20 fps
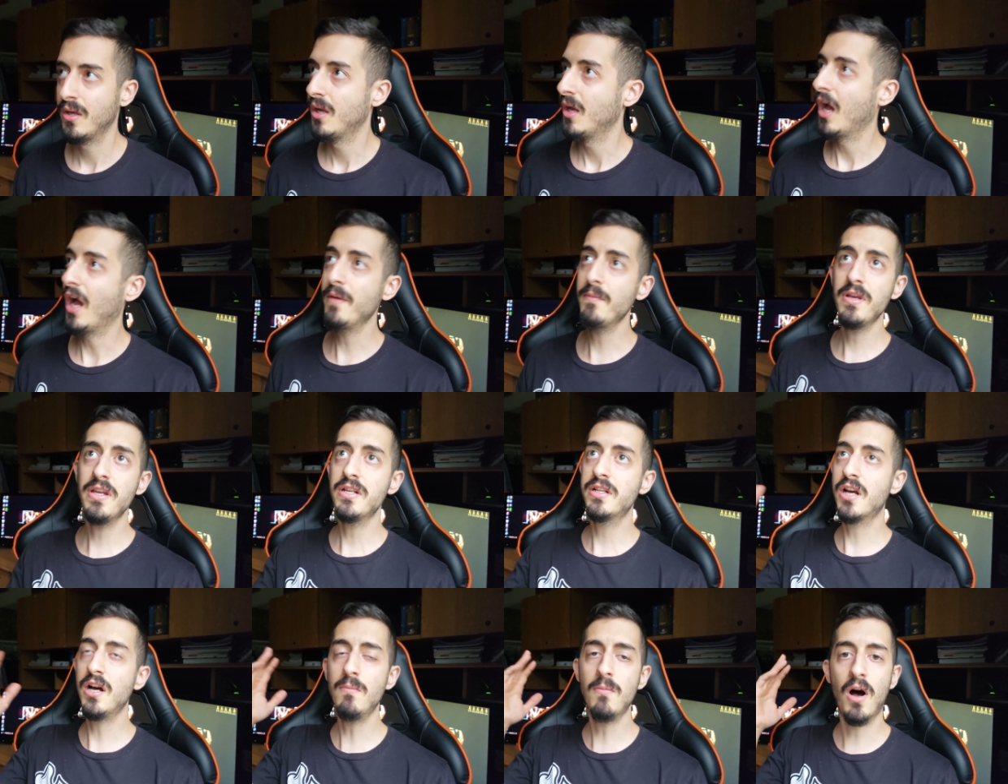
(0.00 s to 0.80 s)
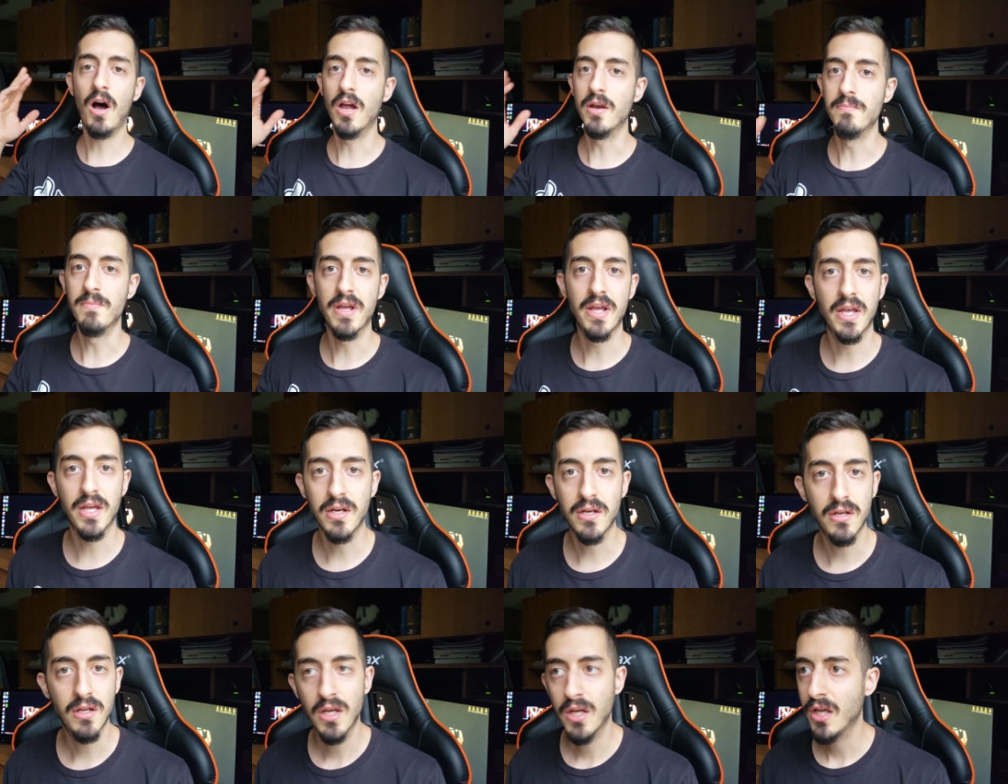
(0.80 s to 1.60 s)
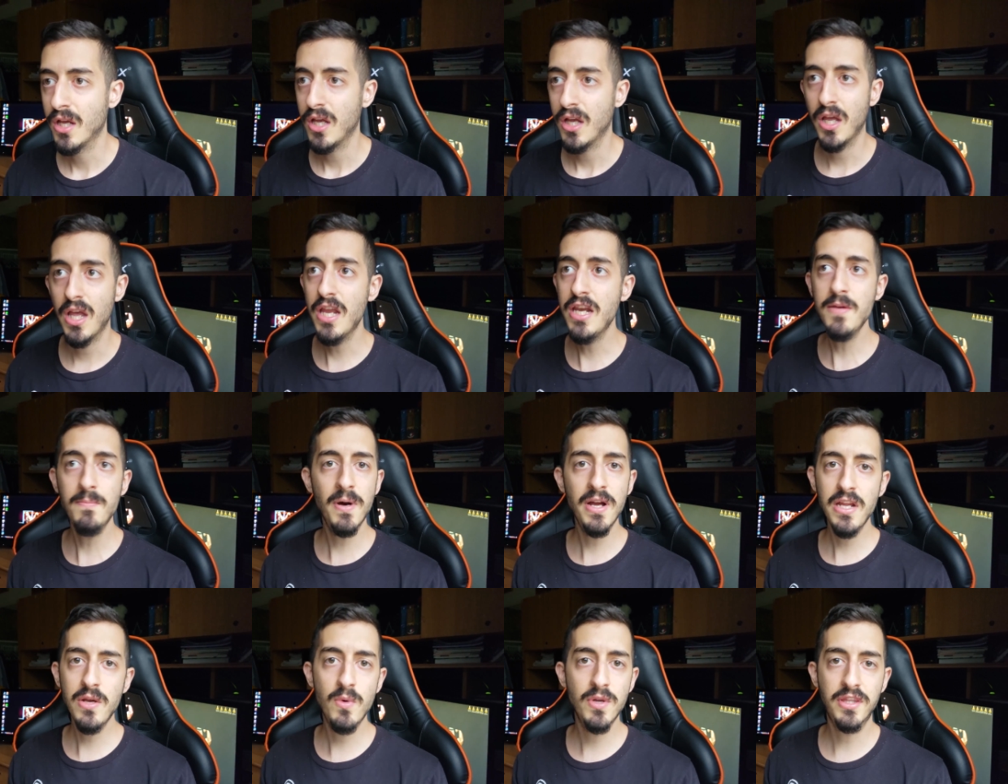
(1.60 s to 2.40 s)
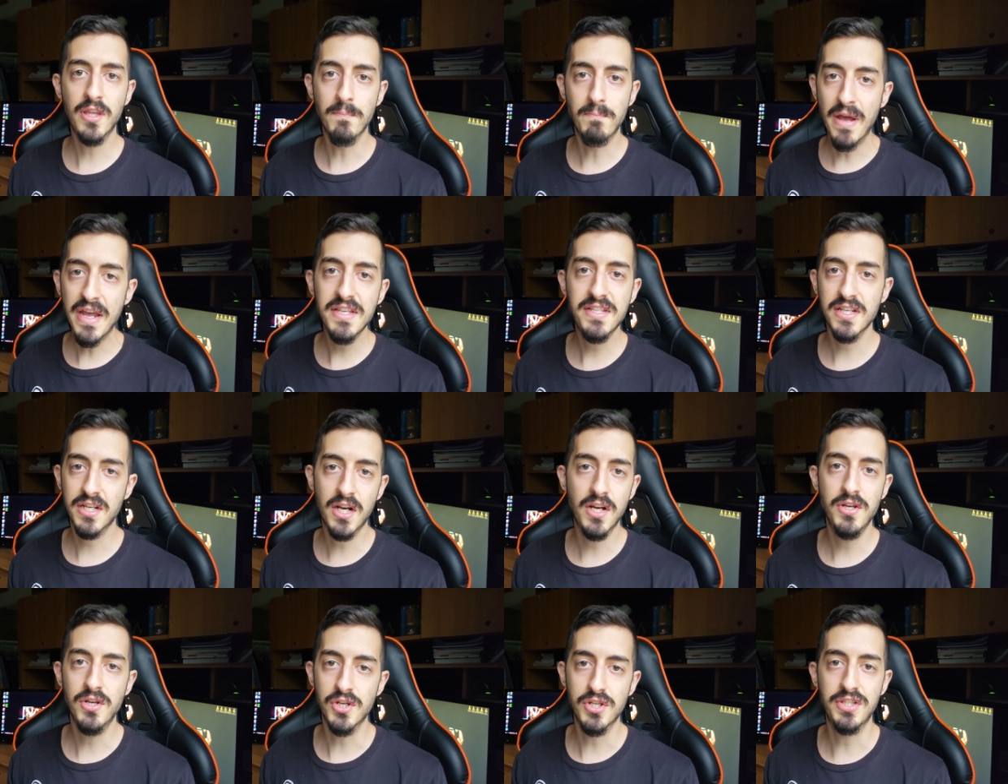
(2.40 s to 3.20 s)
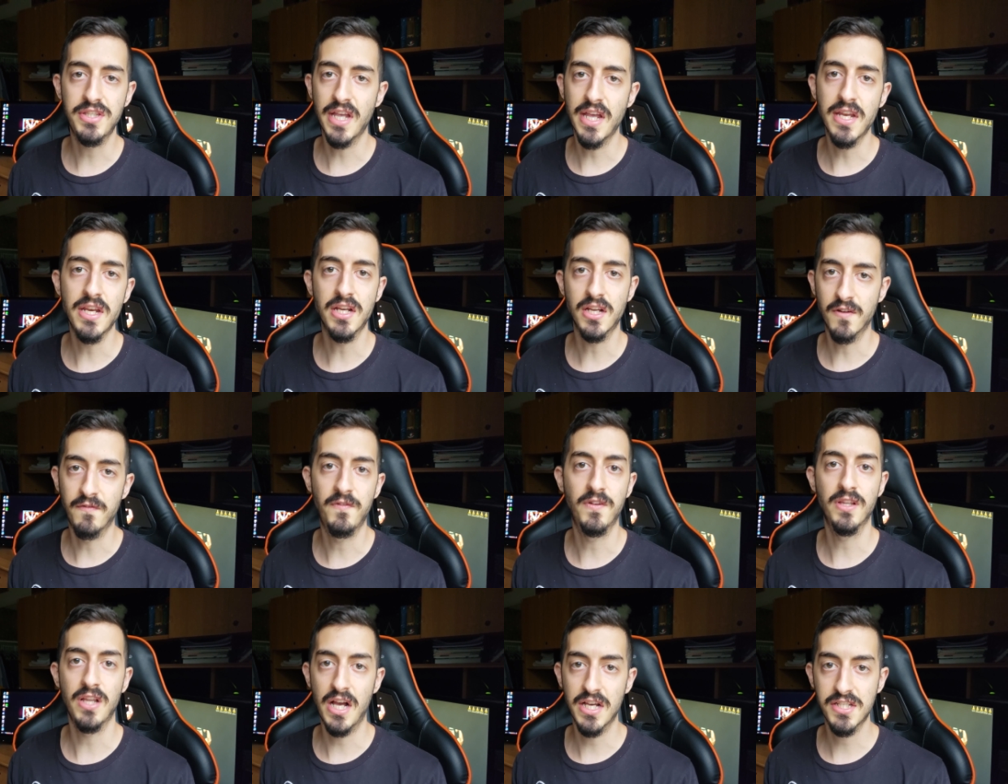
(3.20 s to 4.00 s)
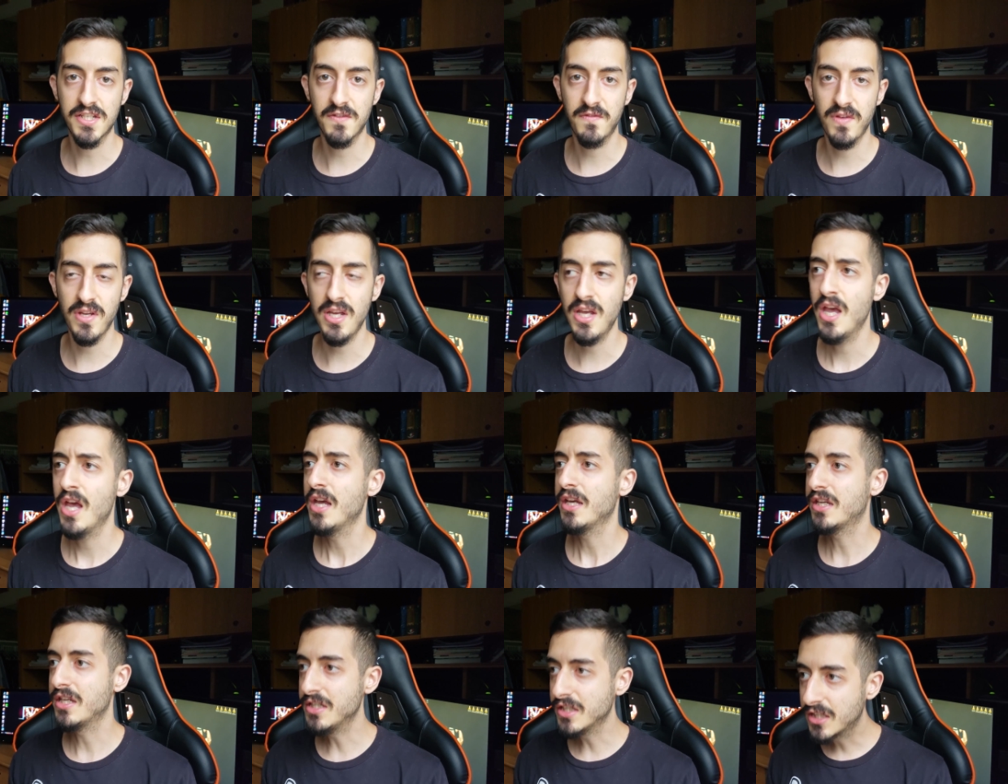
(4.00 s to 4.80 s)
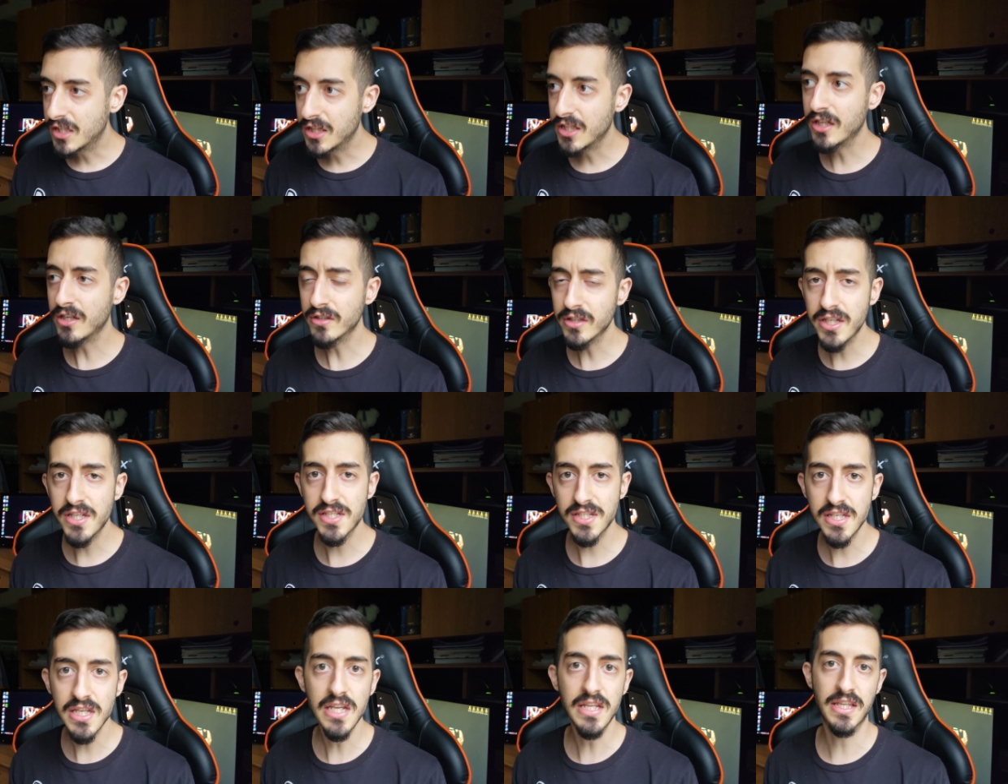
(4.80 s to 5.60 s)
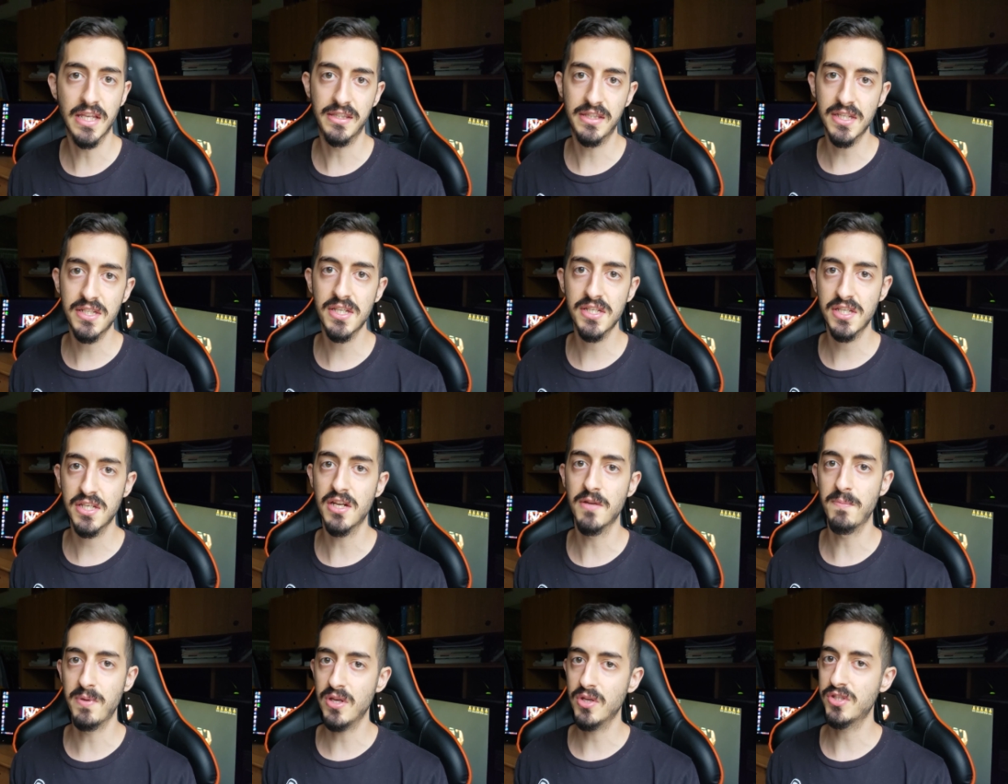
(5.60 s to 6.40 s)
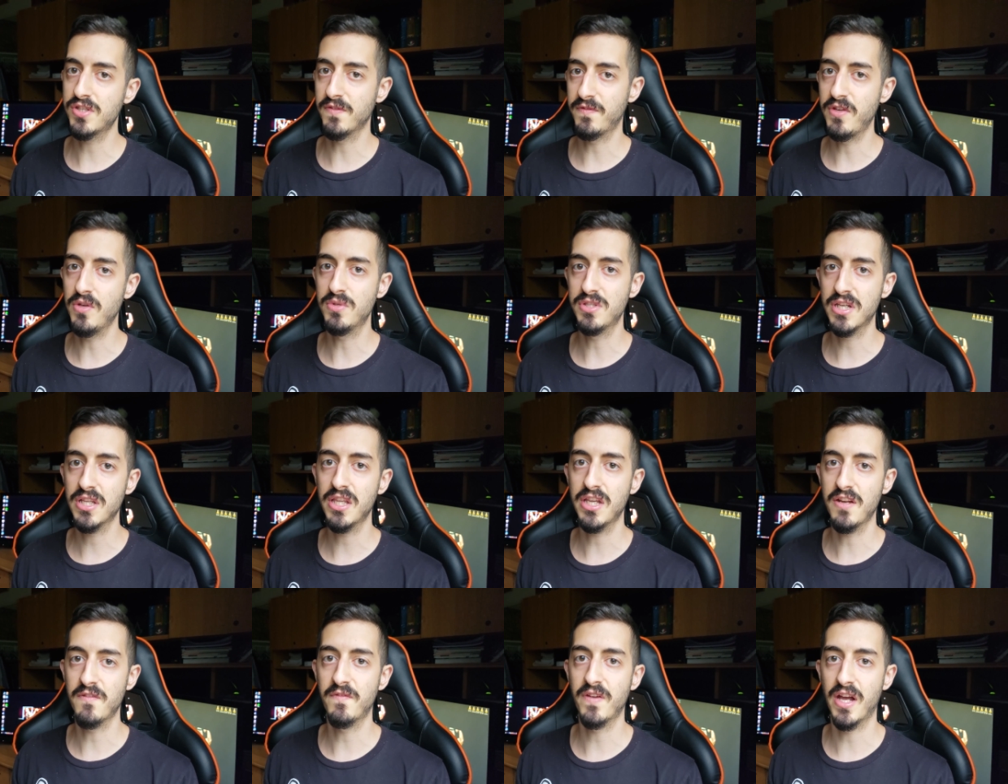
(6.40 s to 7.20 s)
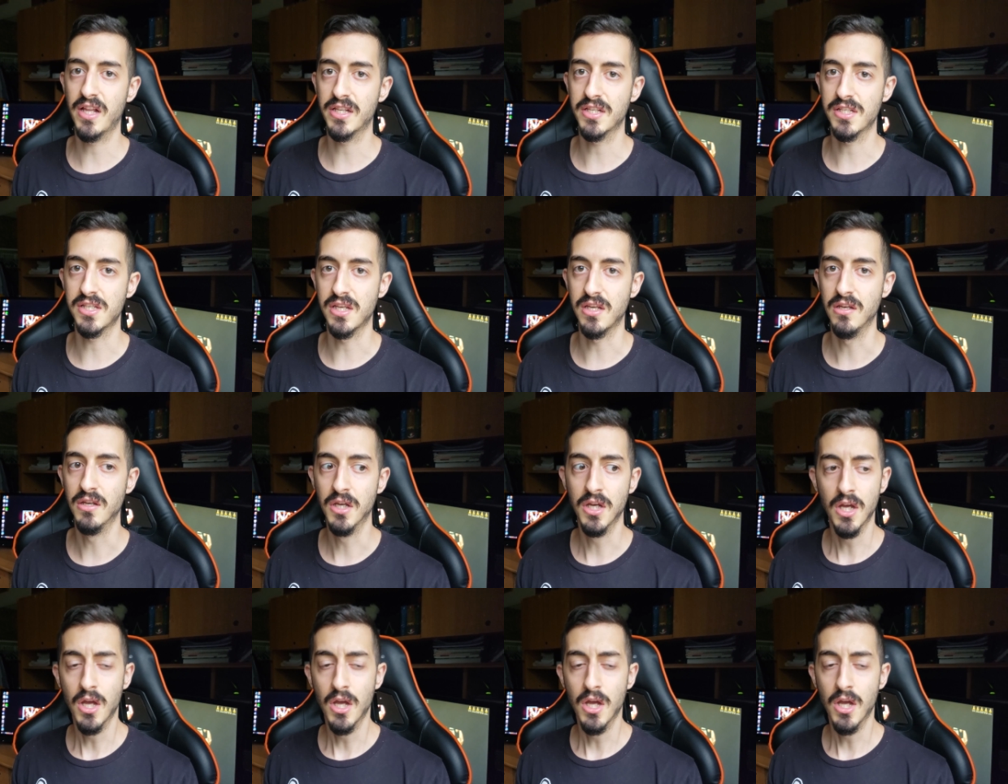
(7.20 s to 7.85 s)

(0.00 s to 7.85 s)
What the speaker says: I mean, come on, man. Anybody with a basic understanding of philosophy can clearly see that this is an appeal to futility fallacy.